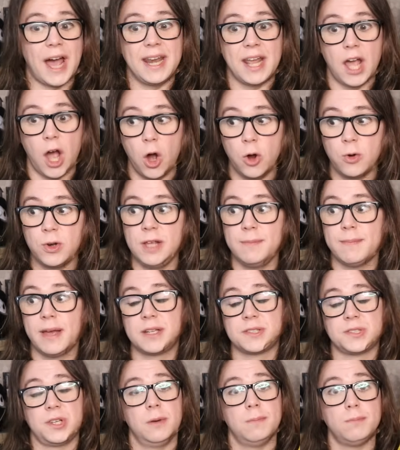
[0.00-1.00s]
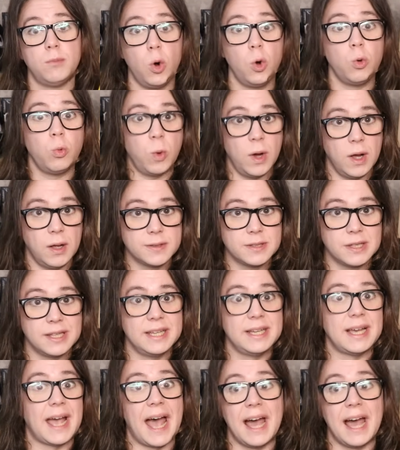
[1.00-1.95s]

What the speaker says: and it only makes her more worldly